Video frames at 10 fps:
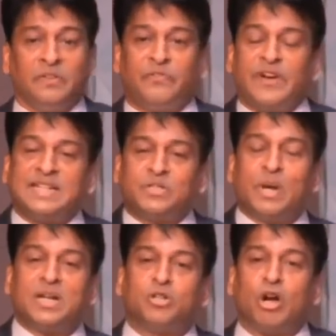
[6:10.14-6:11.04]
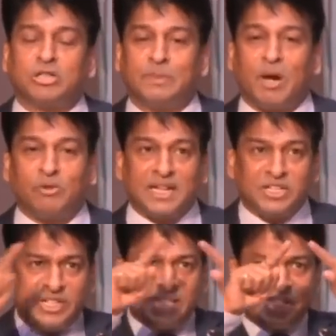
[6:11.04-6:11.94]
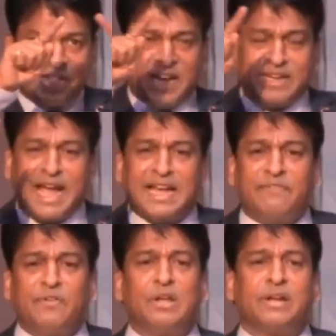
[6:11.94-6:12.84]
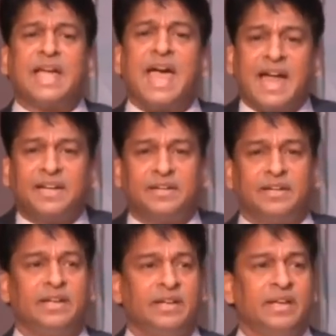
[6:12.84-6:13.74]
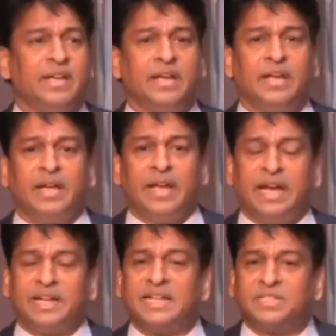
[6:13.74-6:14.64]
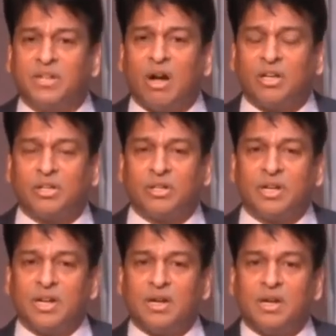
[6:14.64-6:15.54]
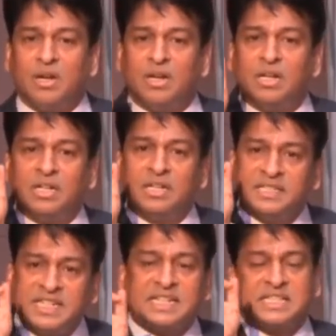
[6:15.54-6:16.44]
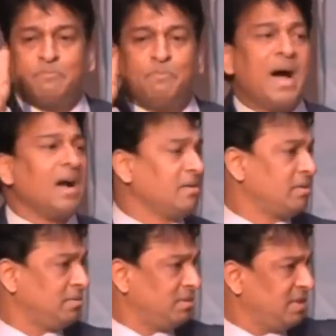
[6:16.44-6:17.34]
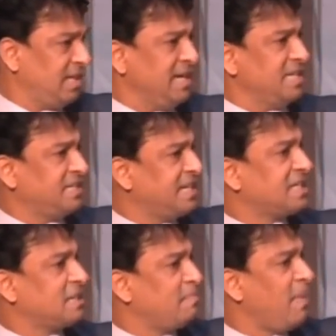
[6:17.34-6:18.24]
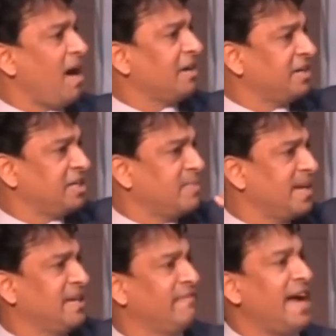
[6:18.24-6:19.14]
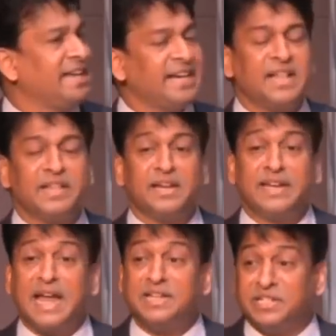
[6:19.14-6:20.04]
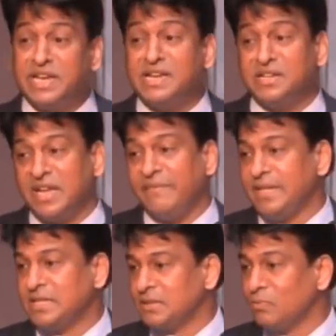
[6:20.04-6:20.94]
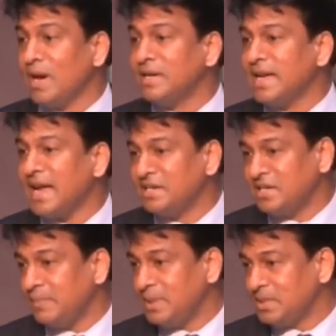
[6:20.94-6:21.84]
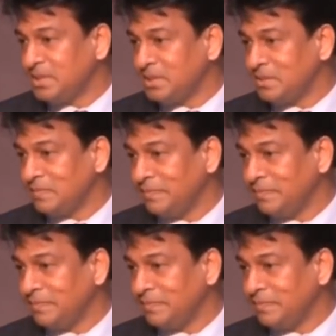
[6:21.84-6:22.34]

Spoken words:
First one talks about, and GSTR 9, if you look at, it has got 6 parts. In 6 parts, it is being divided, and there are 19 tables, 19 tables.